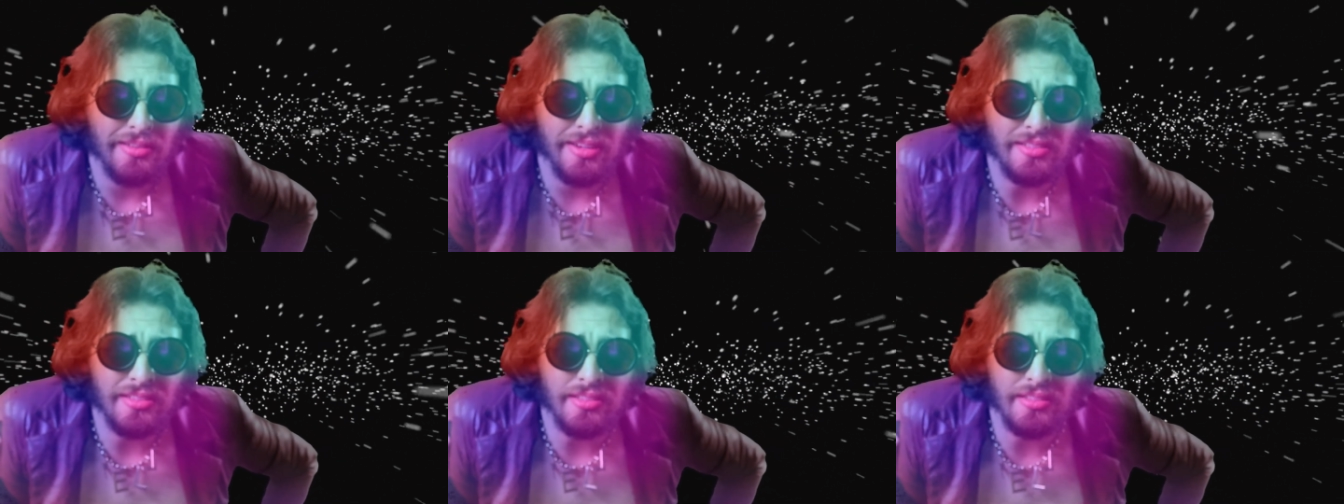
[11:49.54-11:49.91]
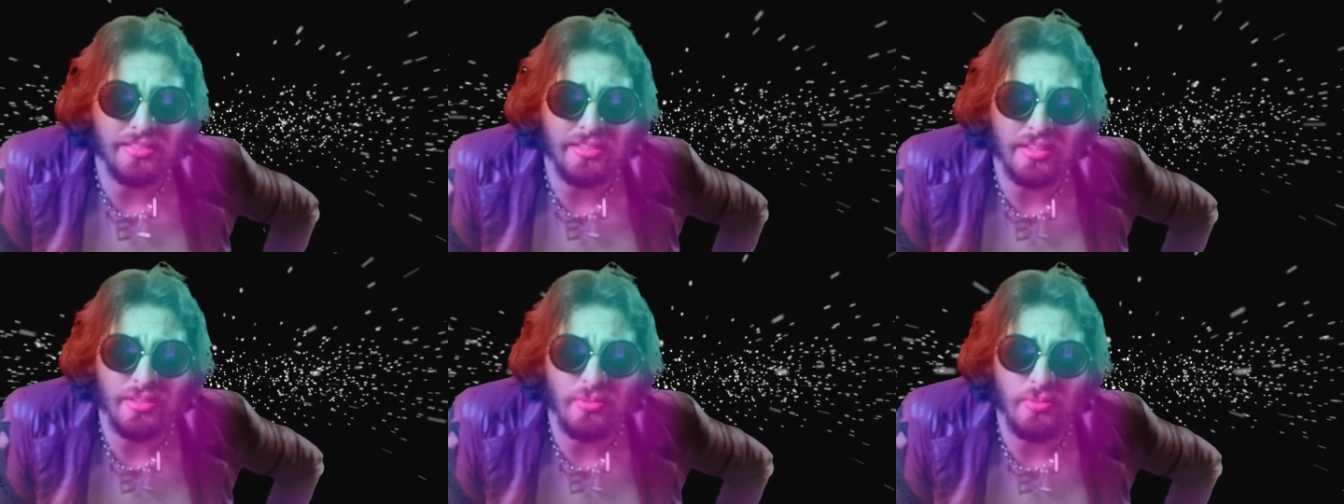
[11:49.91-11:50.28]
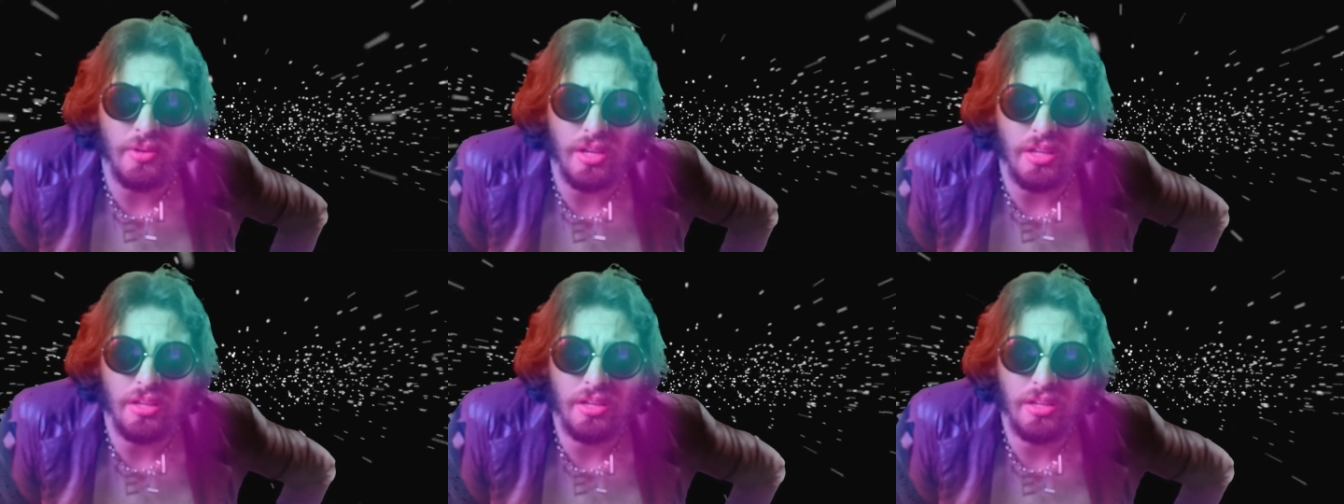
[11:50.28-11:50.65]
I turn the other
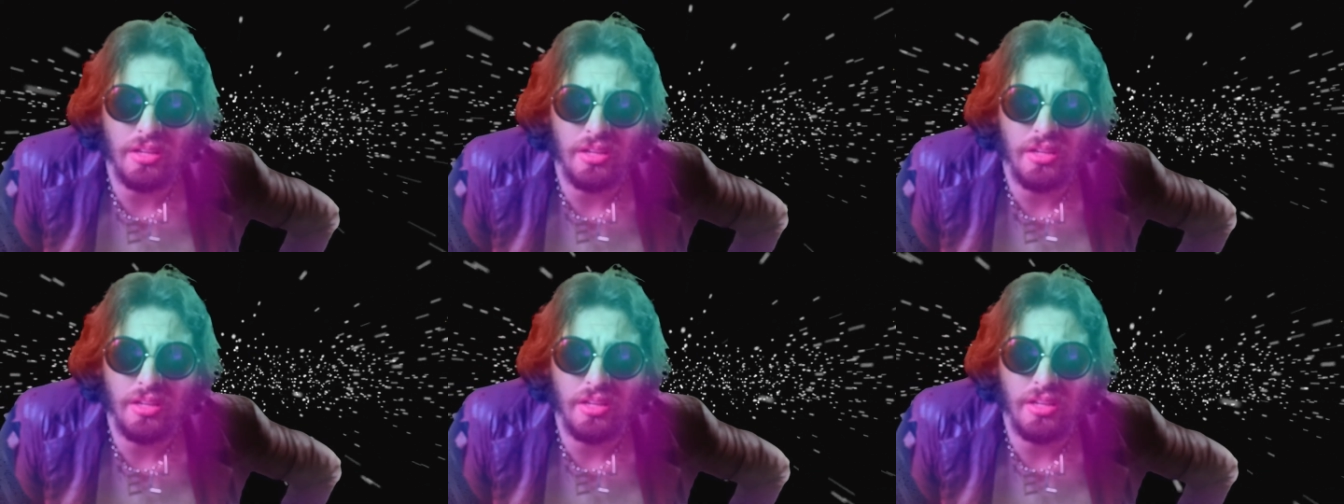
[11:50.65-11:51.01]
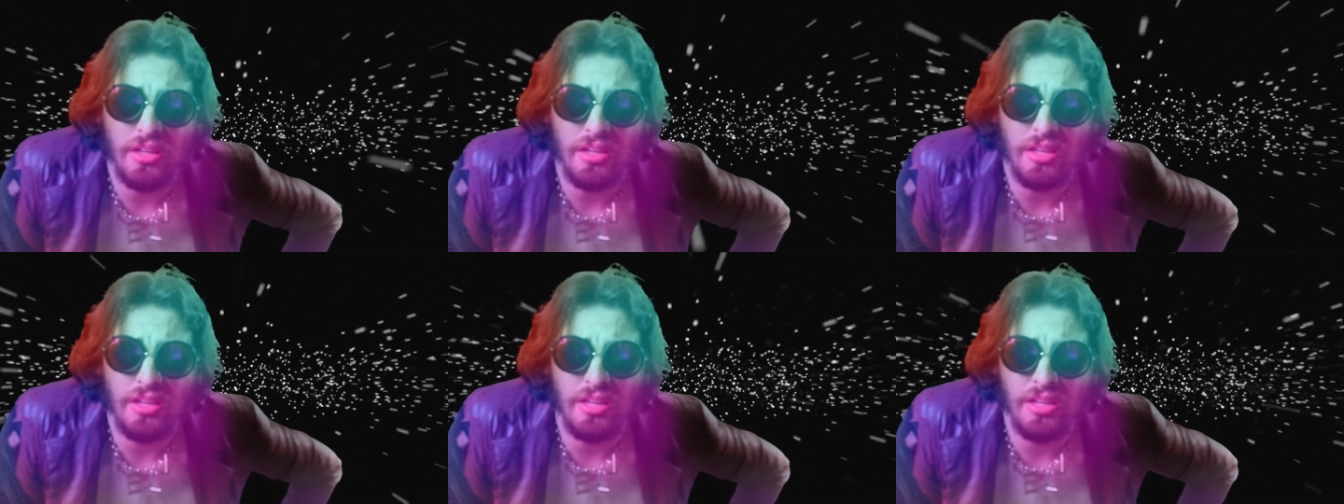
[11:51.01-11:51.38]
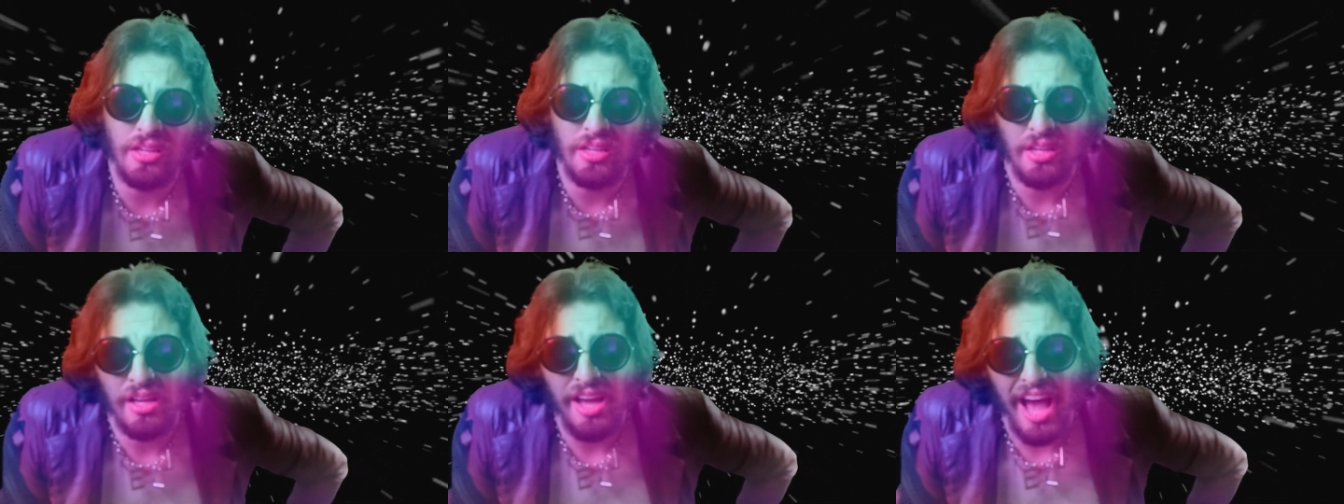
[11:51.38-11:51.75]
way.
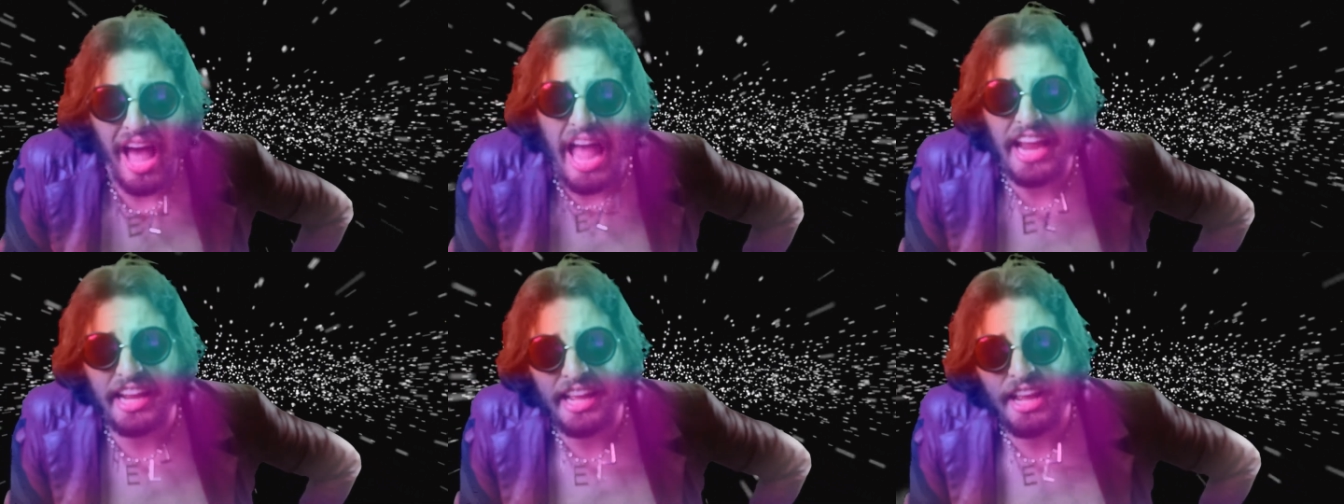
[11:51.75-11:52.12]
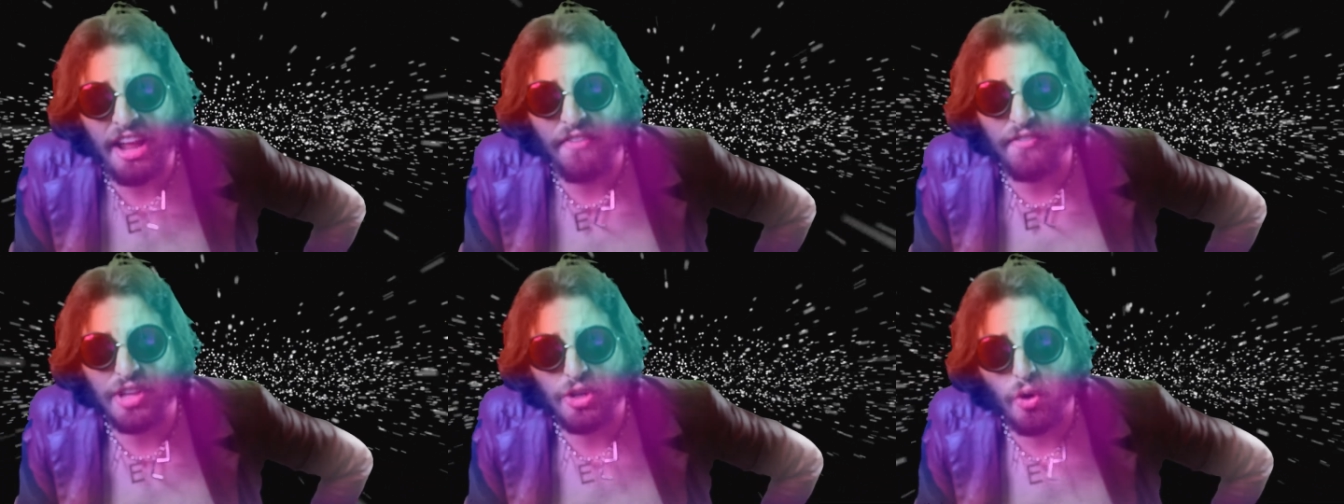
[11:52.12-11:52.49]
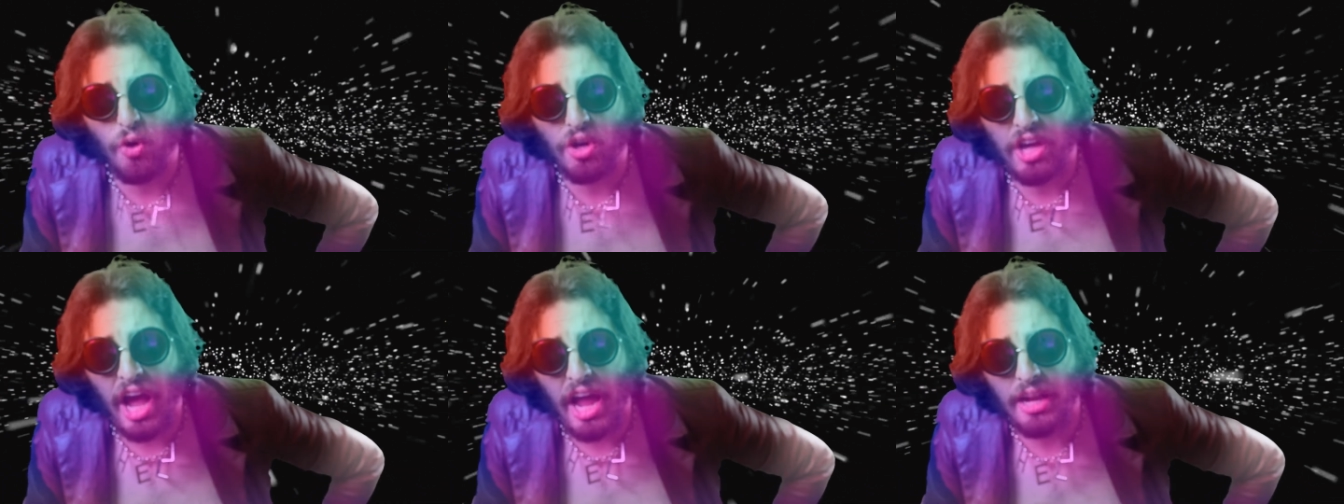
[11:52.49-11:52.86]
I ain't here for
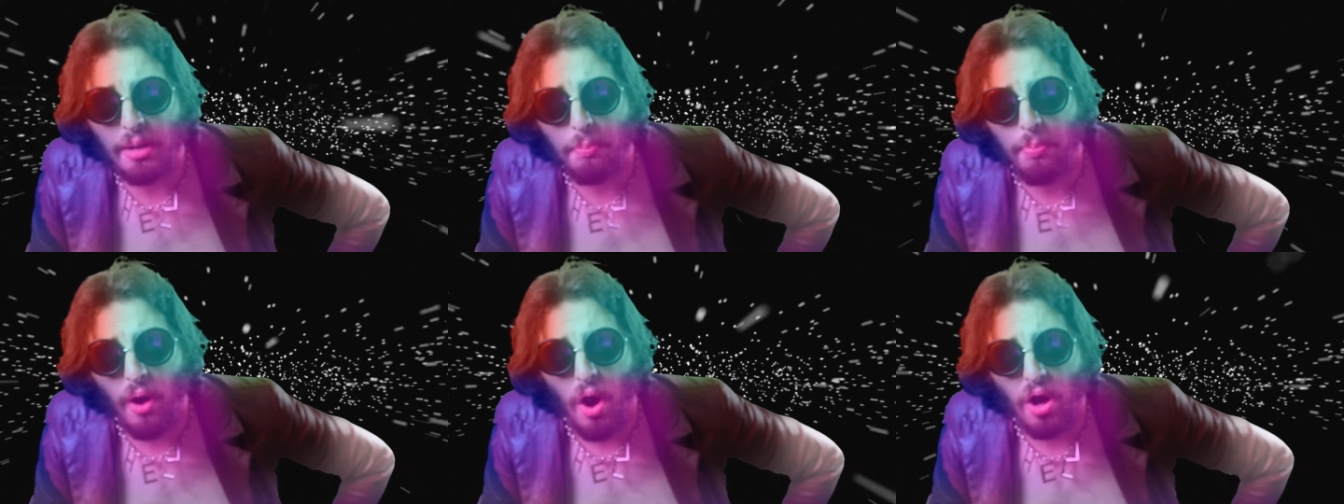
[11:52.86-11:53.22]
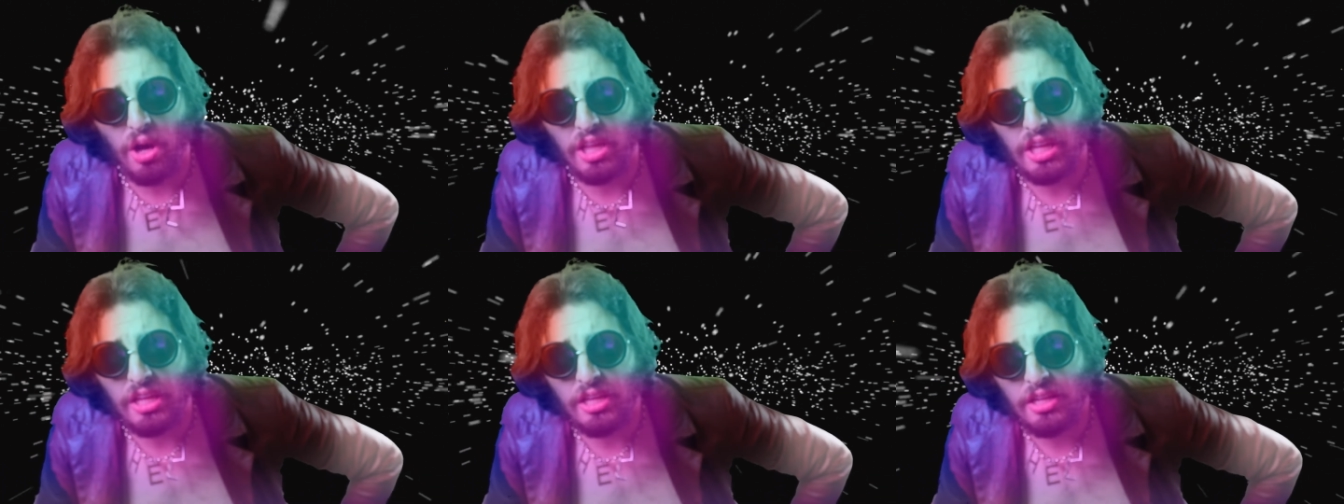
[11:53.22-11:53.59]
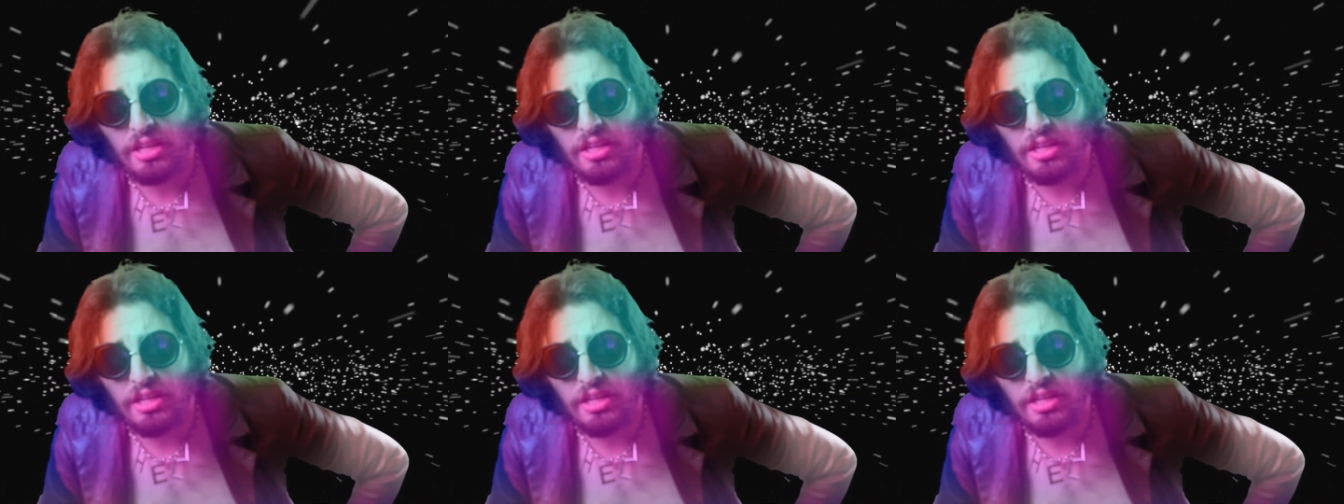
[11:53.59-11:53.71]
your kind of party.